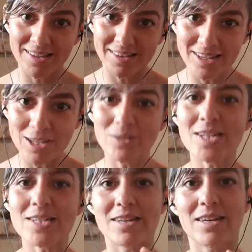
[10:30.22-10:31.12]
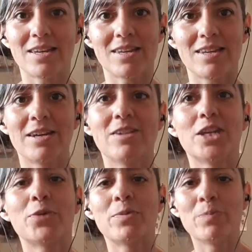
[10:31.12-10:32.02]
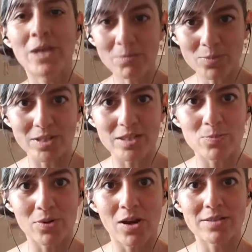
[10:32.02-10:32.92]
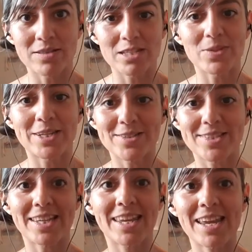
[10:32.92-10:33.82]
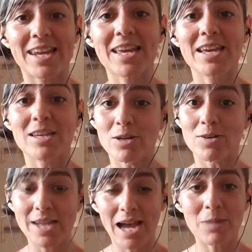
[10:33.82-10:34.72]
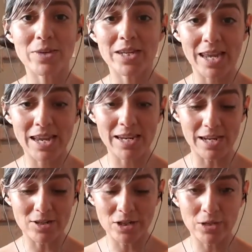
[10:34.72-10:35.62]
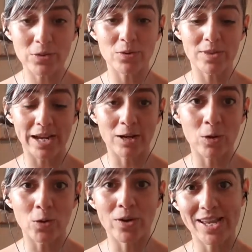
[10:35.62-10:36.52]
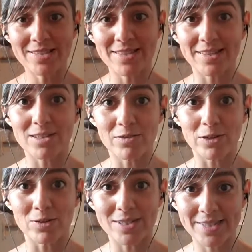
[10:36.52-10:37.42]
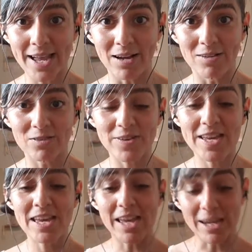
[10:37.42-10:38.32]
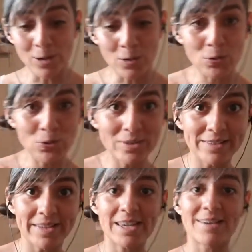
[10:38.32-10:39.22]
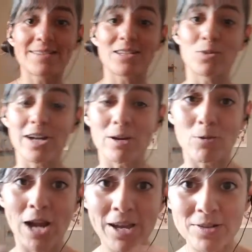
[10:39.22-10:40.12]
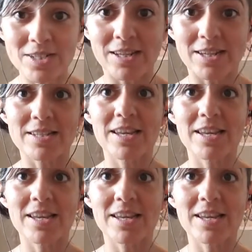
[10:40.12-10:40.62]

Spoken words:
the unity, you know, the remembrance process, because again, you're tapping in into that core essence of yourself, and all the layers that were around it,